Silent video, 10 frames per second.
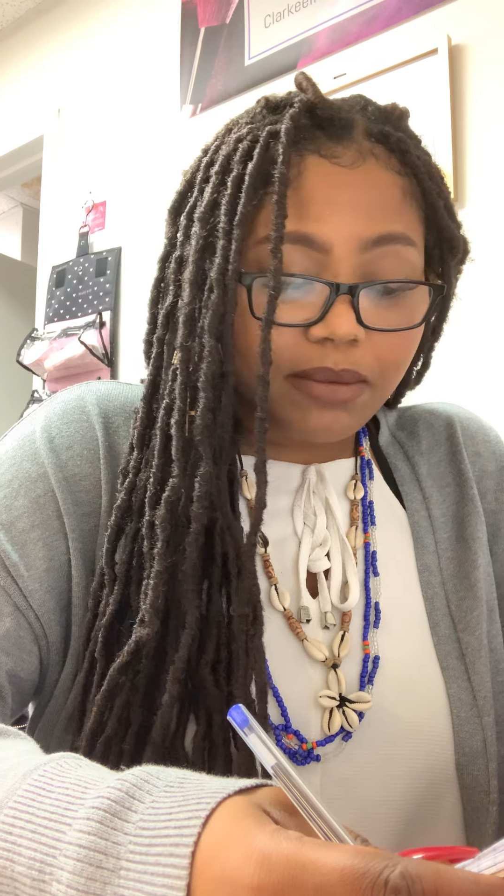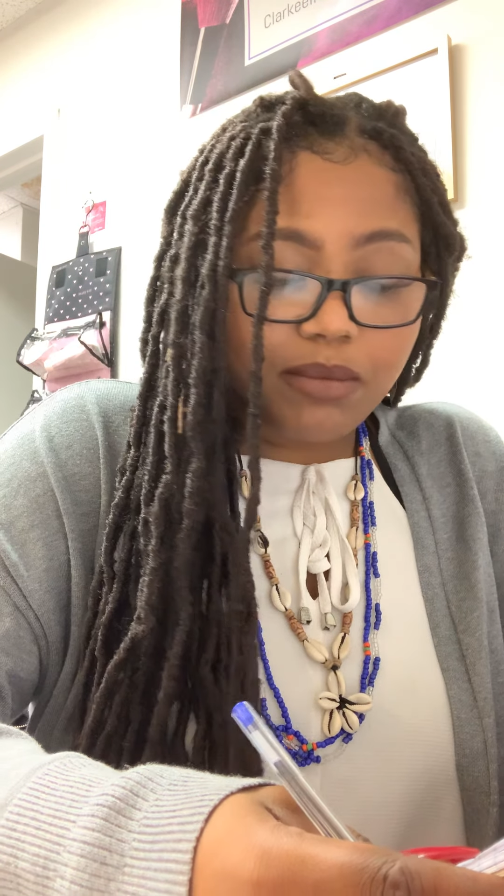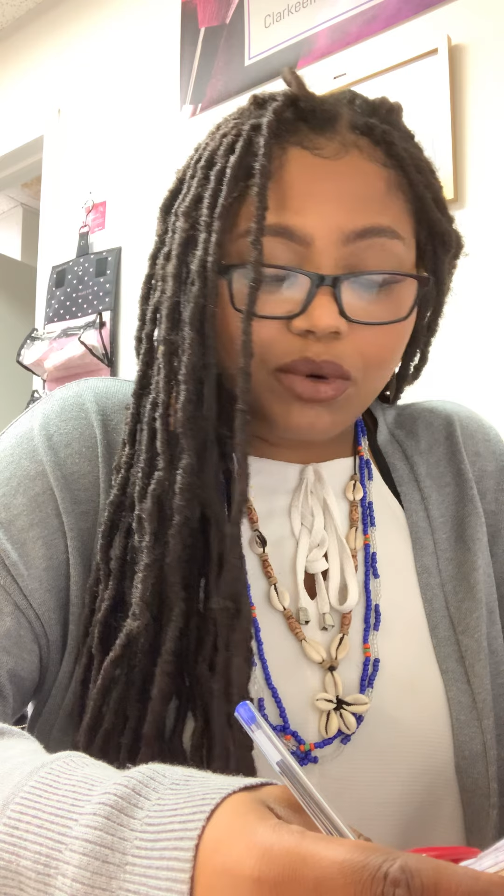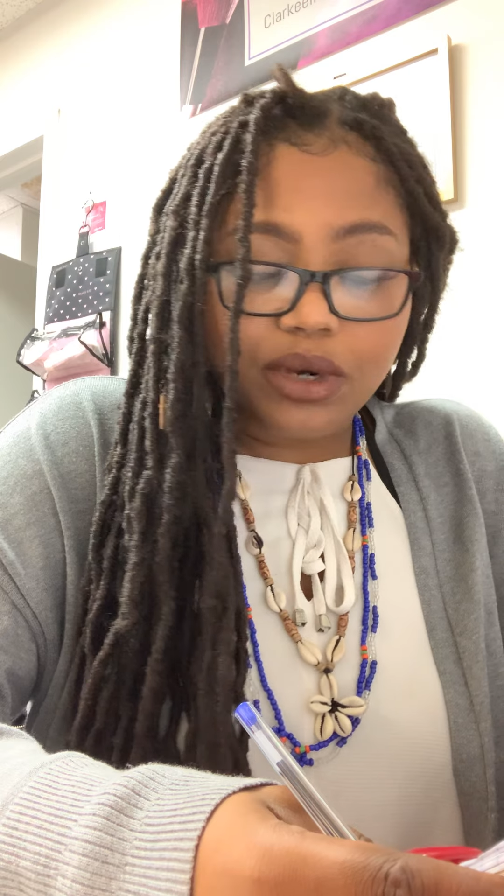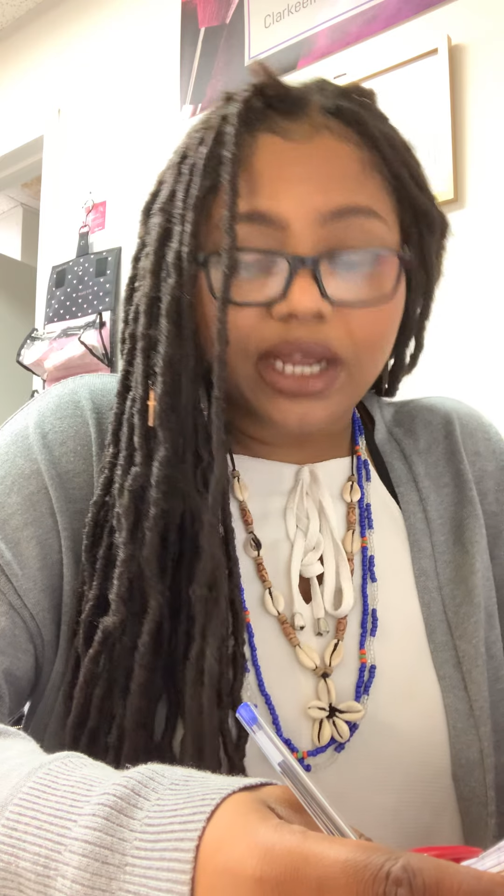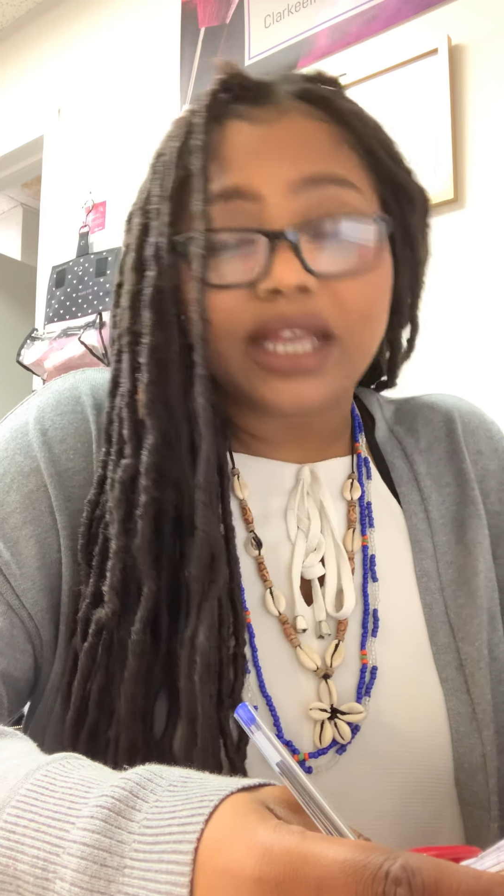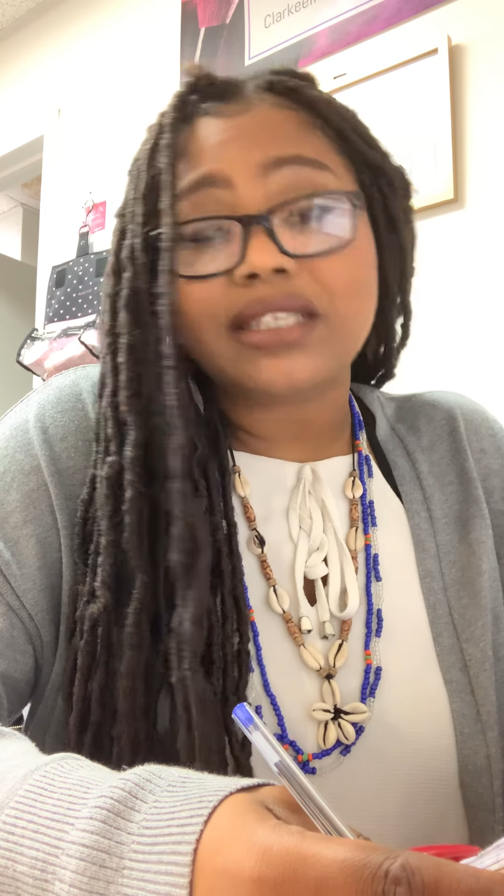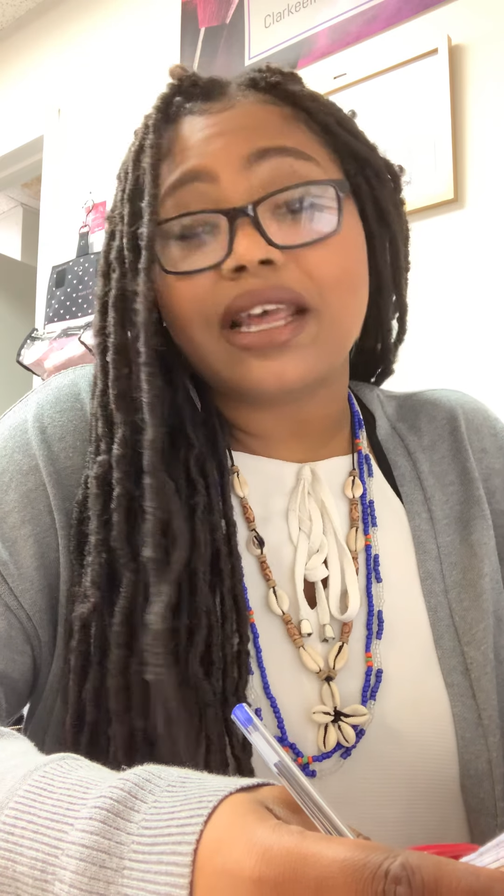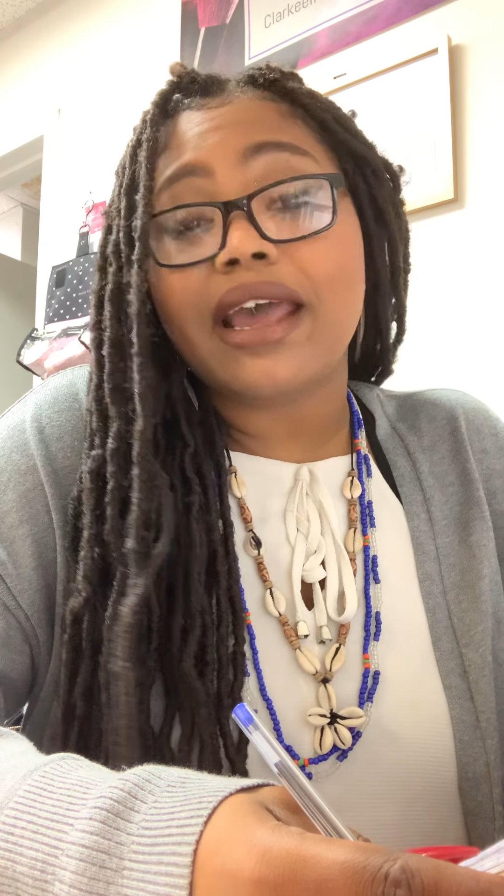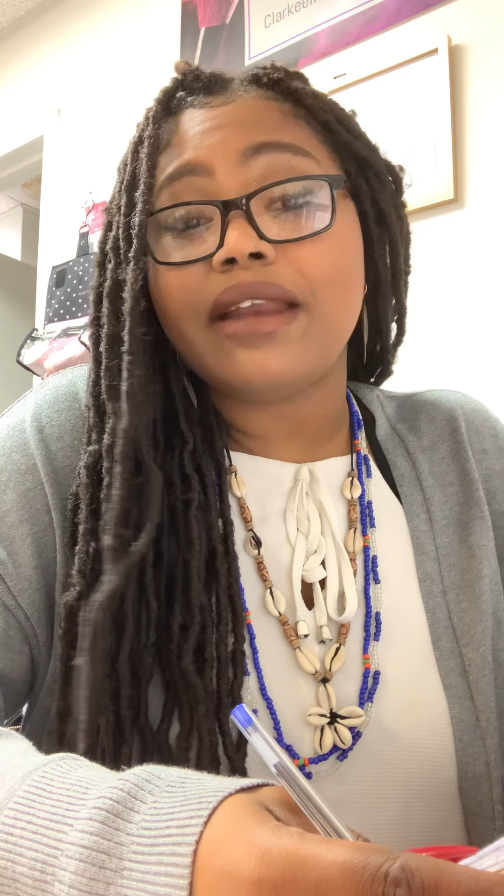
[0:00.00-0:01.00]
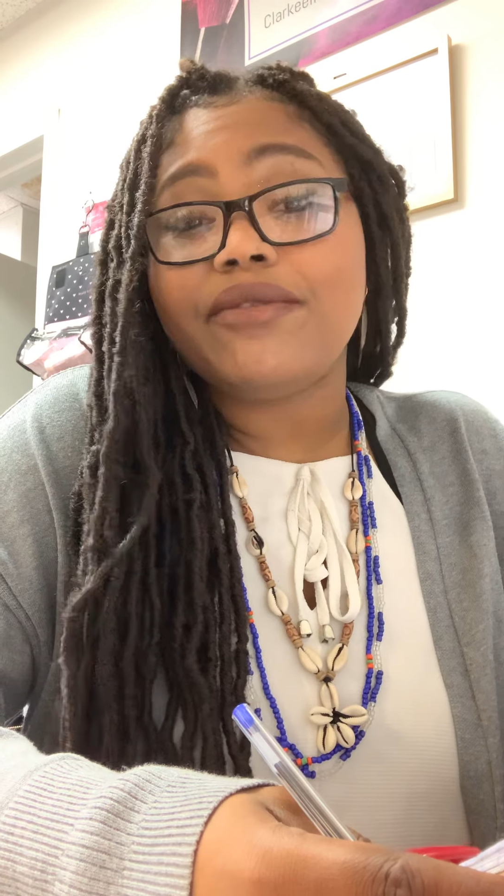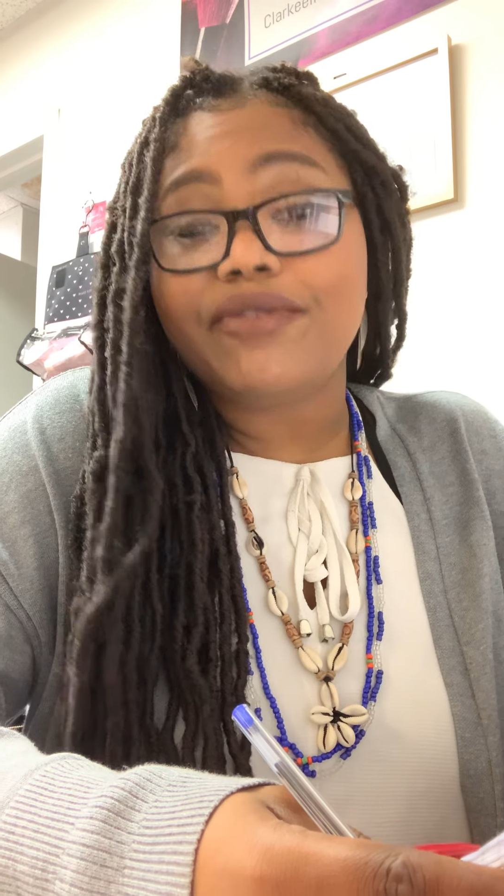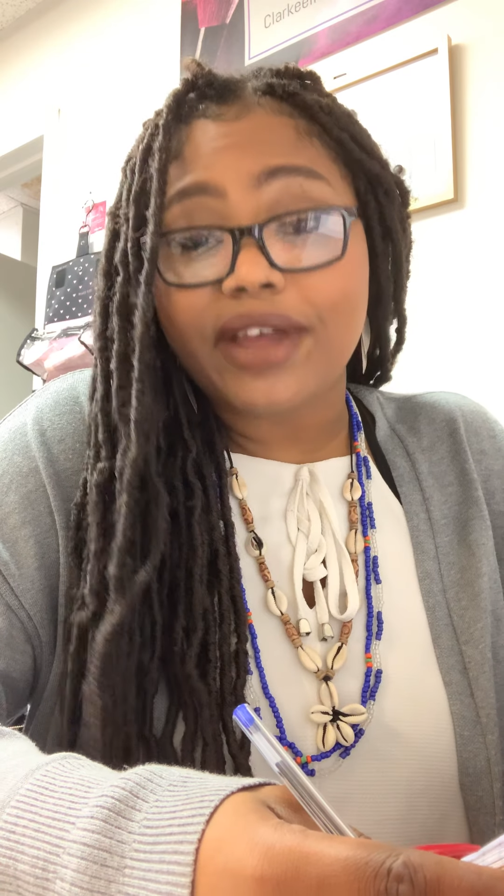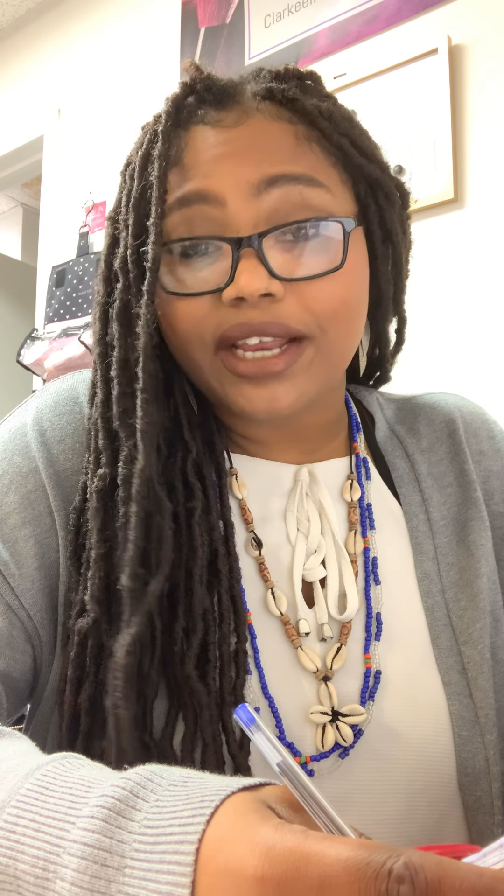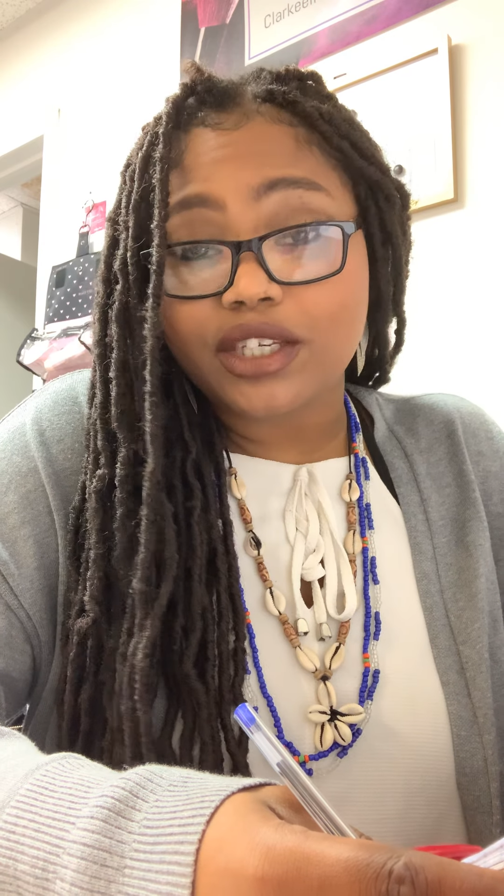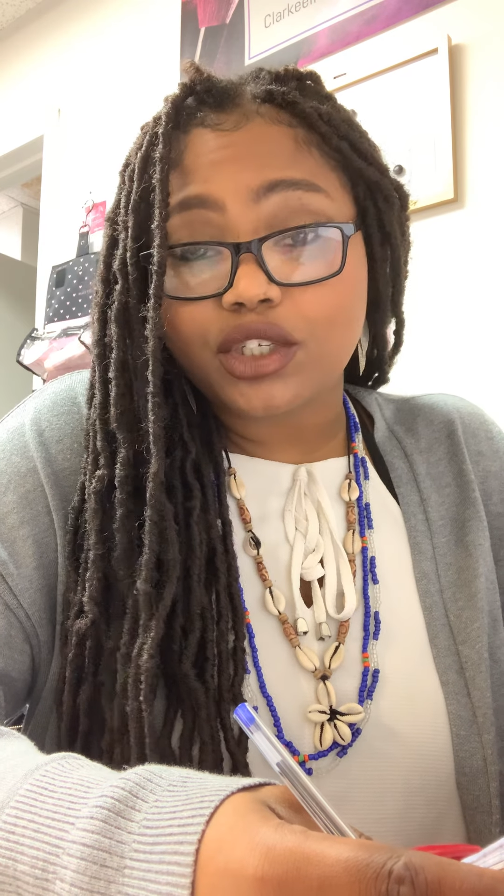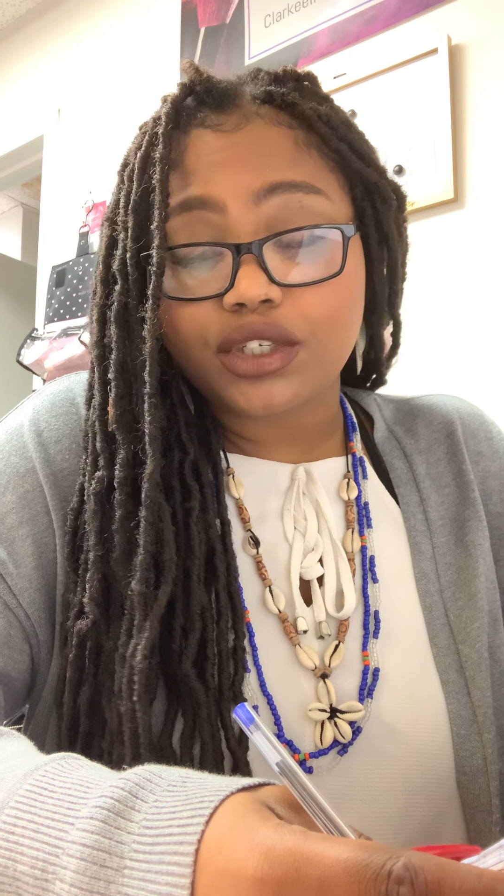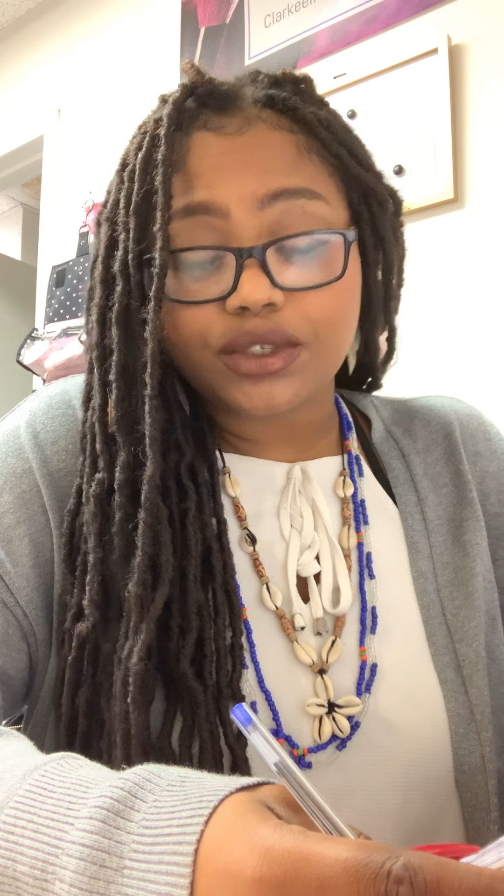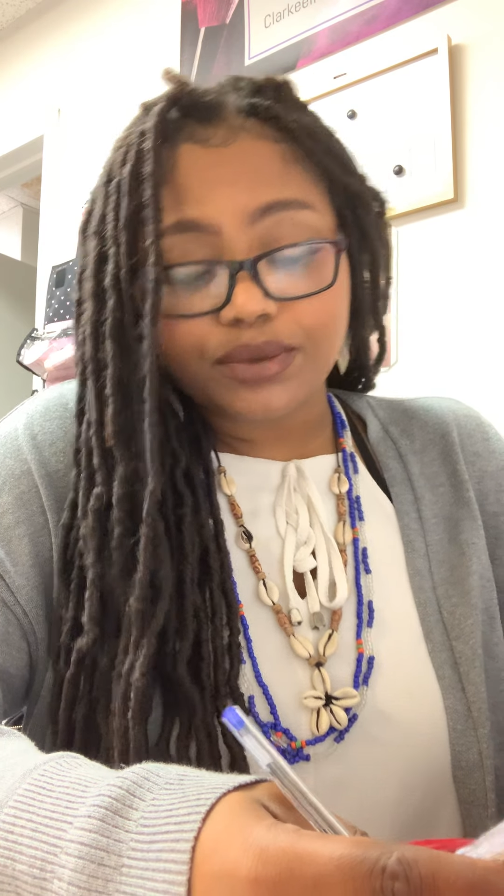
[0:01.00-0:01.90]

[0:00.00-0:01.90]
Moody's, and Fitch.